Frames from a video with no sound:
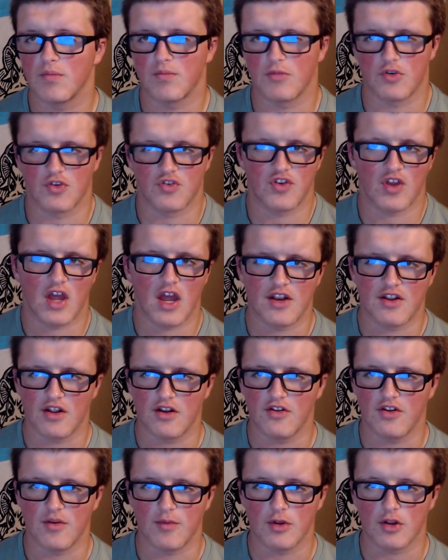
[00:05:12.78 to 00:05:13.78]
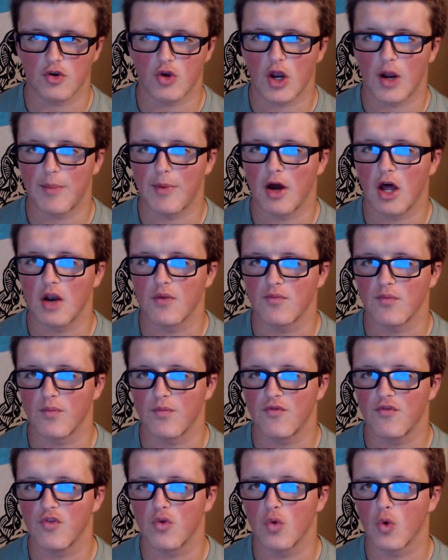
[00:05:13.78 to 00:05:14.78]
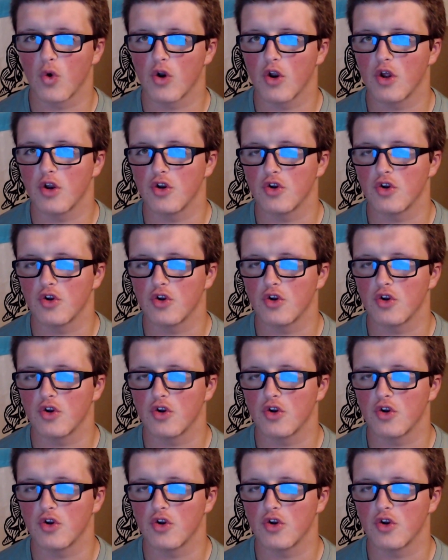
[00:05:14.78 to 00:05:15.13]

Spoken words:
to say. Tennessee gets crap out of them. Florida